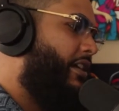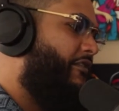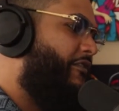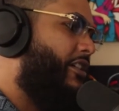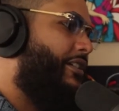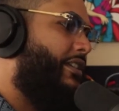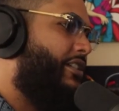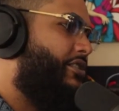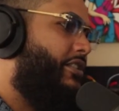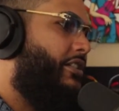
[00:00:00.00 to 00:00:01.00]
and get a fucking
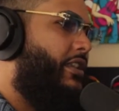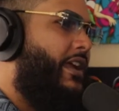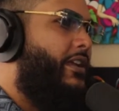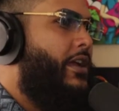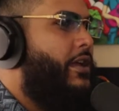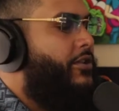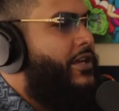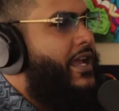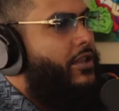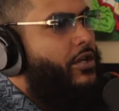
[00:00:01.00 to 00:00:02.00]
lecture. They're, like
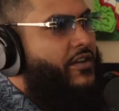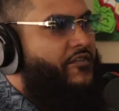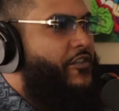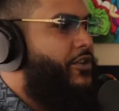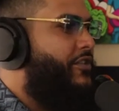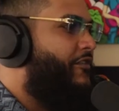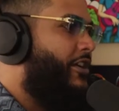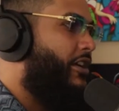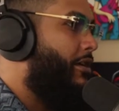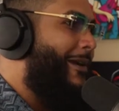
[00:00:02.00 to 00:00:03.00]
they're not looking for you to
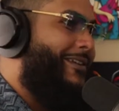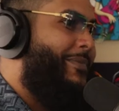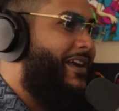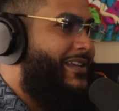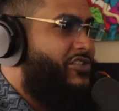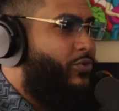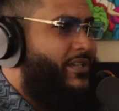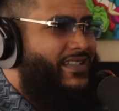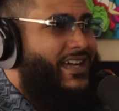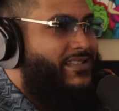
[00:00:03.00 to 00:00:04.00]
fucking come out of pocket
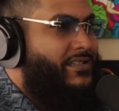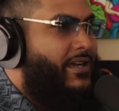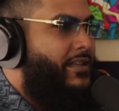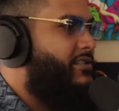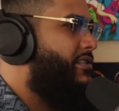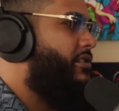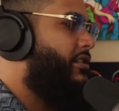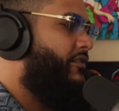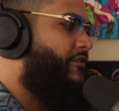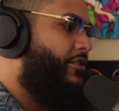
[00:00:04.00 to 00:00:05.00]
twenty thousand dollars. They're
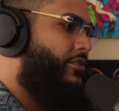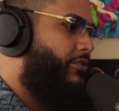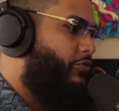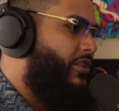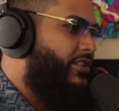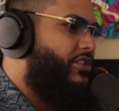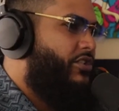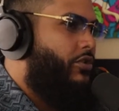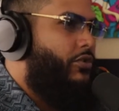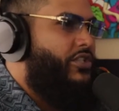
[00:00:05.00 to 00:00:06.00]
looking for you to really
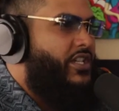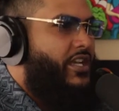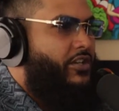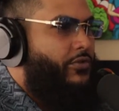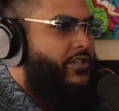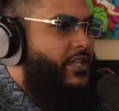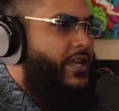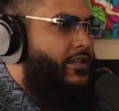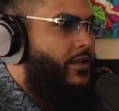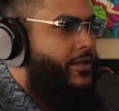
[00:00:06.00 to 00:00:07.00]
show a genuine
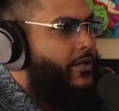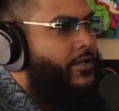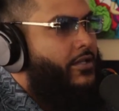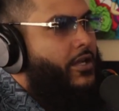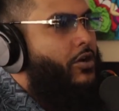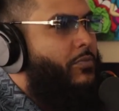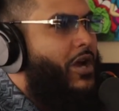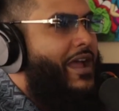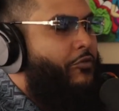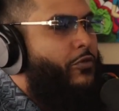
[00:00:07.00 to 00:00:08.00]
like, yo,
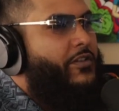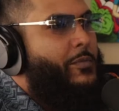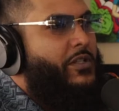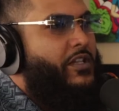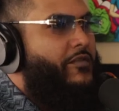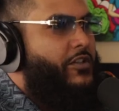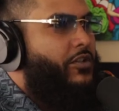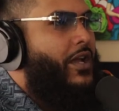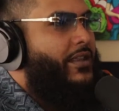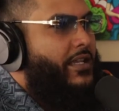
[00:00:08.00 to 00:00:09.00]
bro, I really believe in
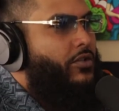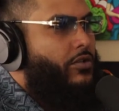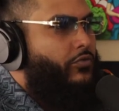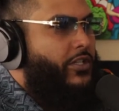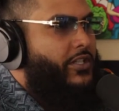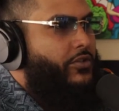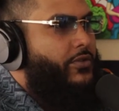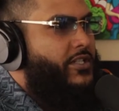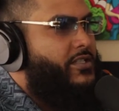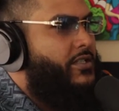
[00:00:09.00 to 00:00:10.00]
you. I think you could really
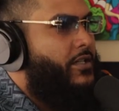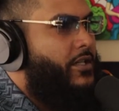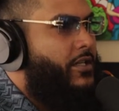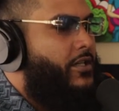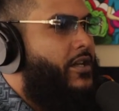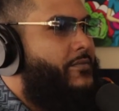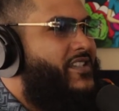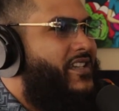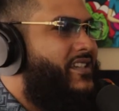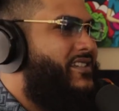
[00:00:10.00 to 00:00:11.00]
do this. Yeah. You know what I'm
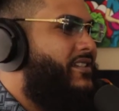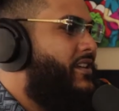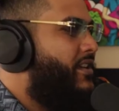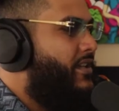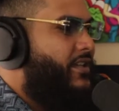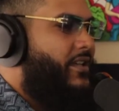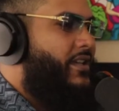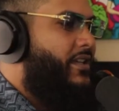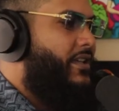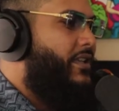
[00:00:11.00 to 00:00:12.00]
saying? And
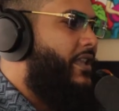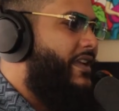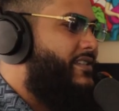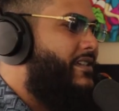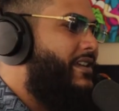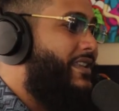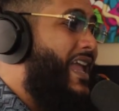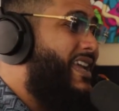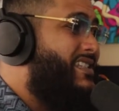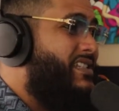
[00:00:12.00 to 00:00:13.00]
like something
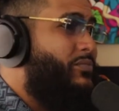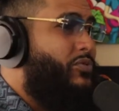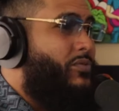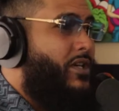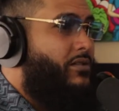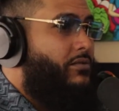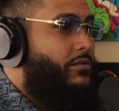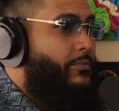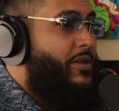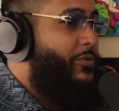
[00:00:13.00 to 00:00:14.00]
that simple, bro.
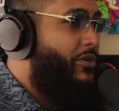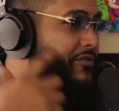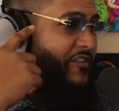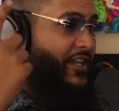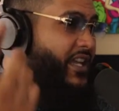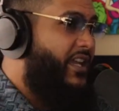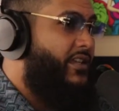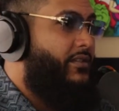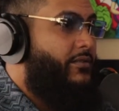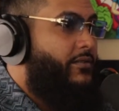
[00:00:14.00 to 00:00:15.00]
People don't
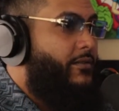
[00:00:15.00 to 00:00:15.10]
forget